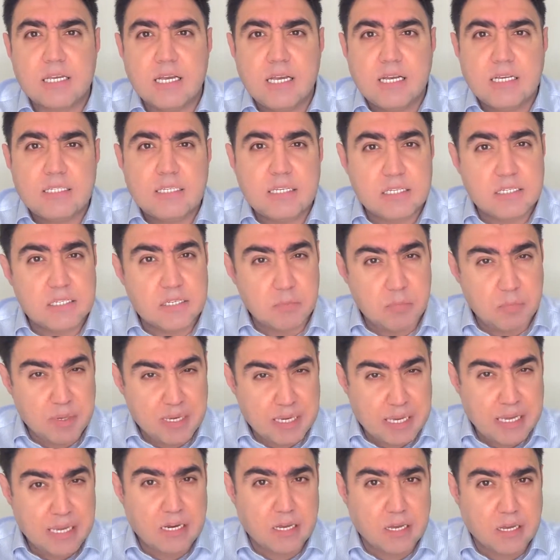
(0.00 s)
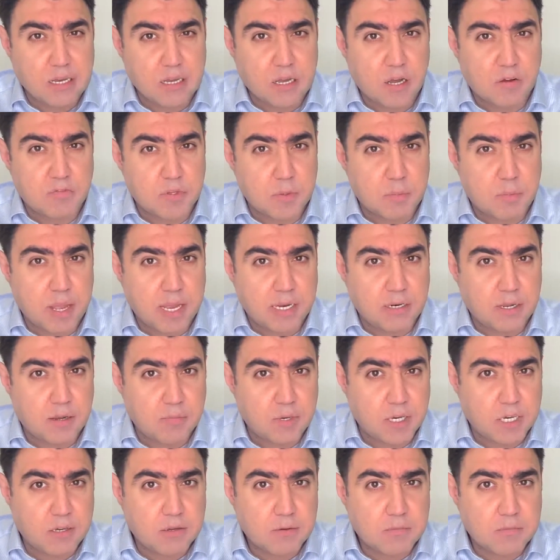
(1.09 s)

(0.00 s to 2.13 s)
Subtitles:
since the beginning of the pandemic.